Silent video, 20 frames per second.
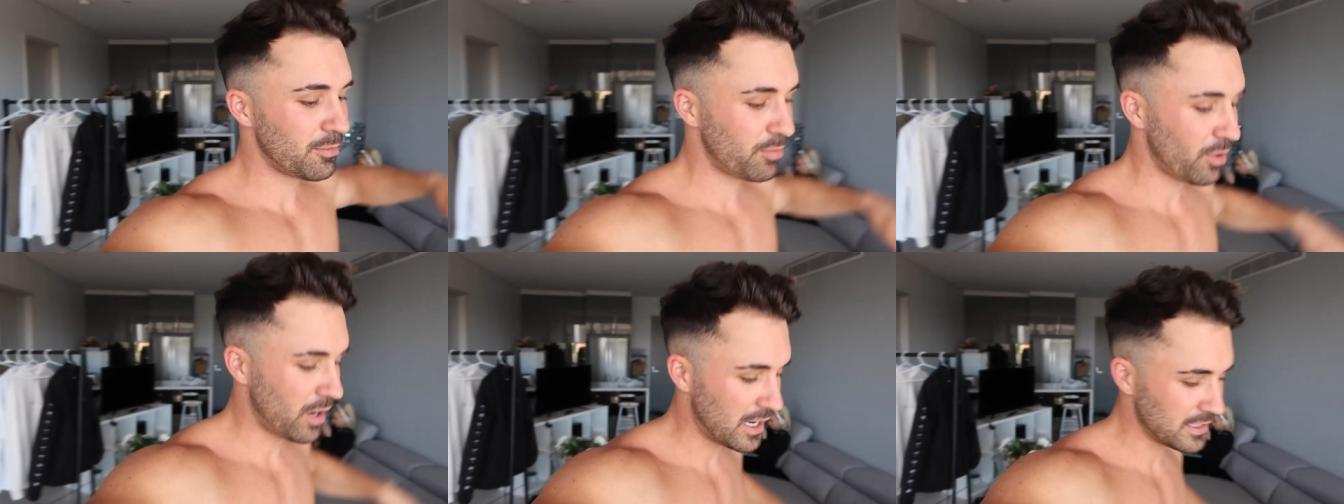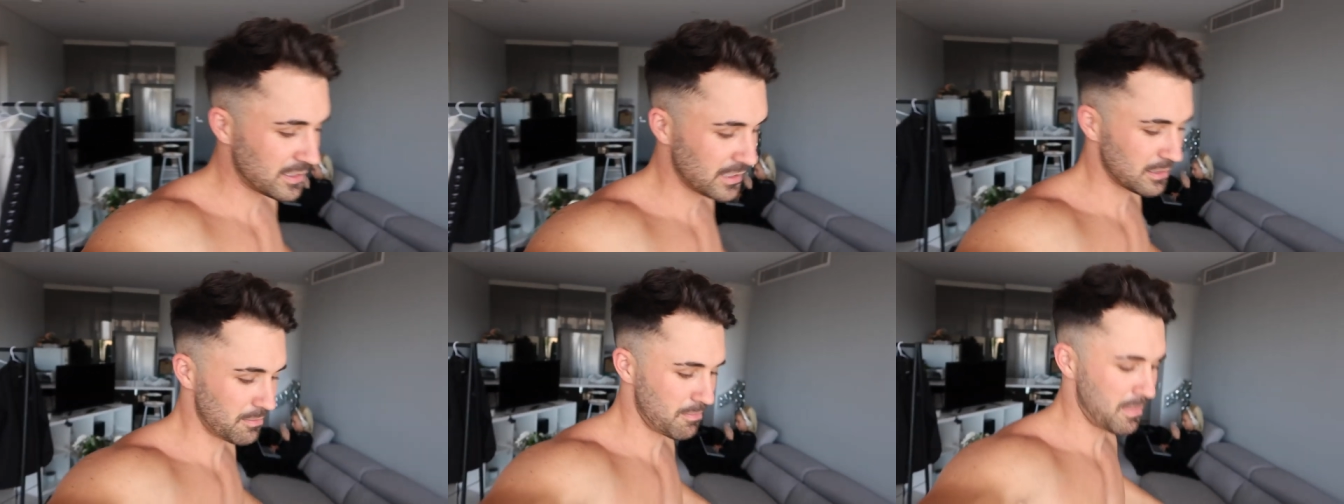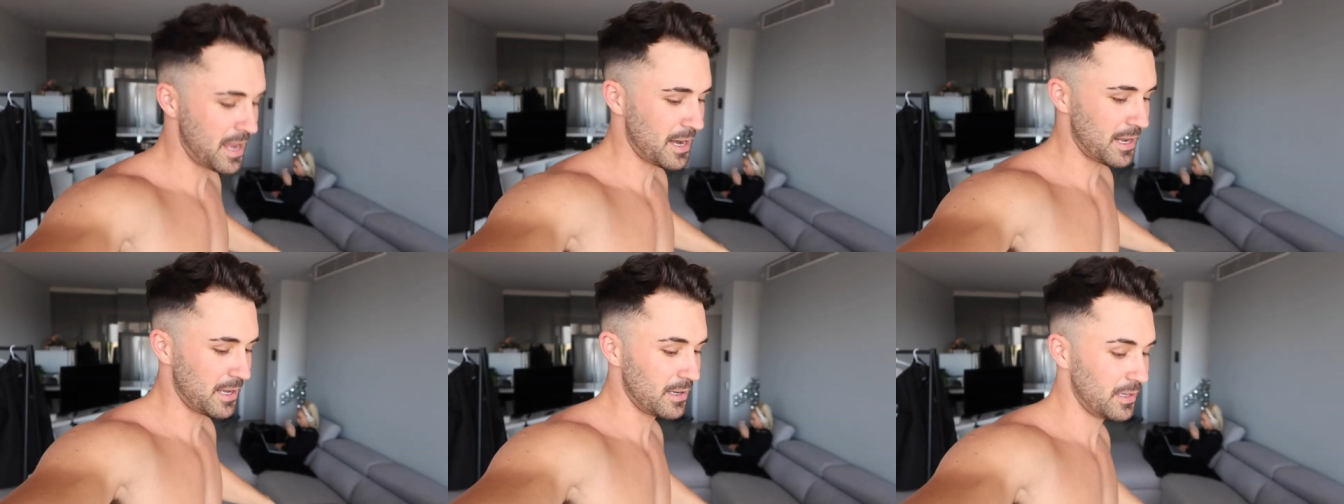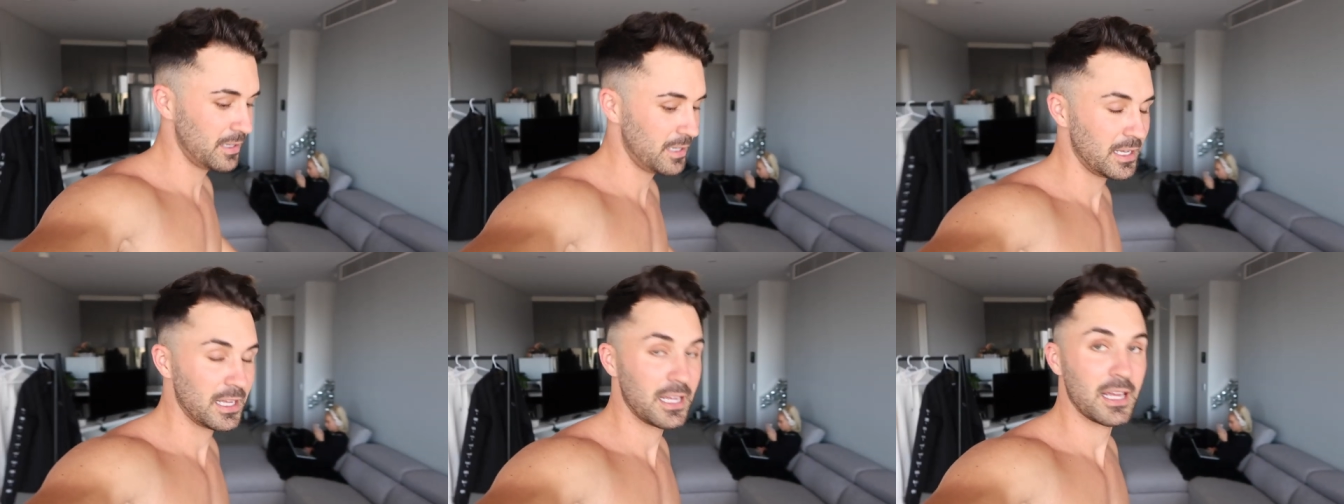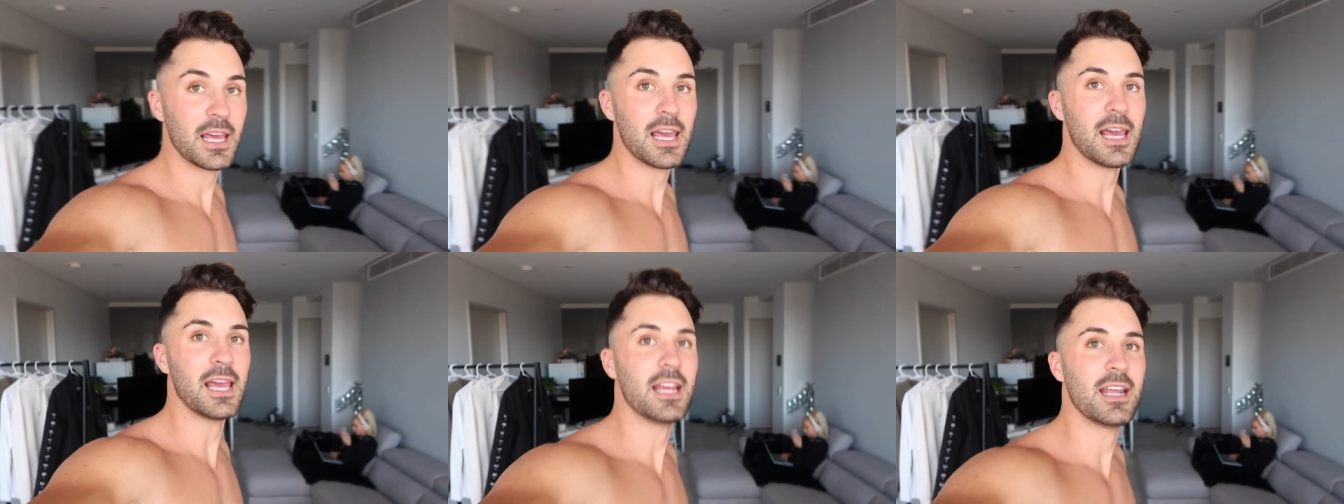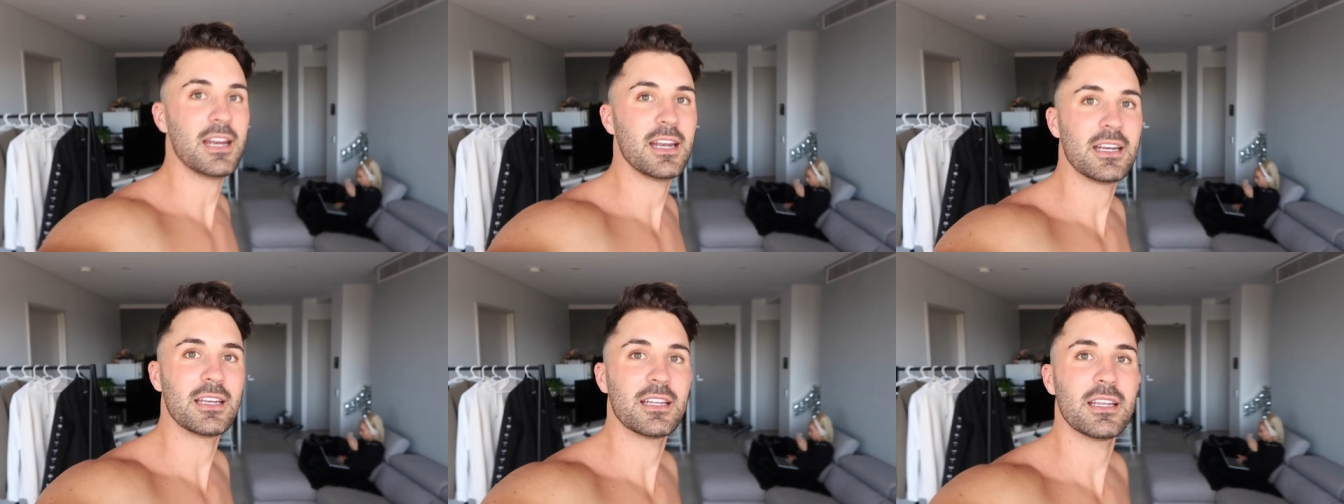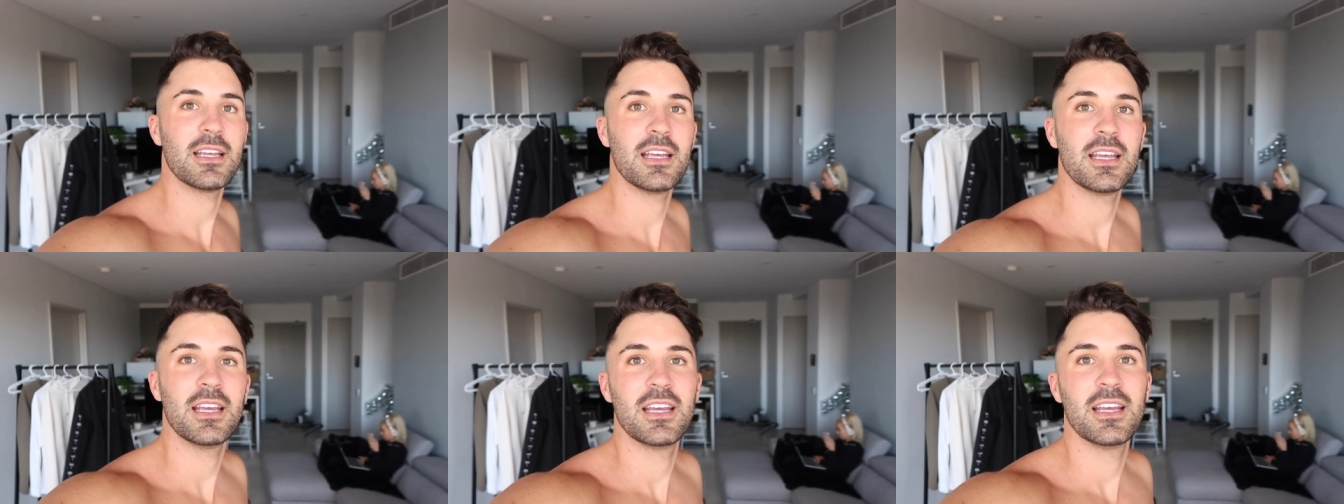price doesn't matter and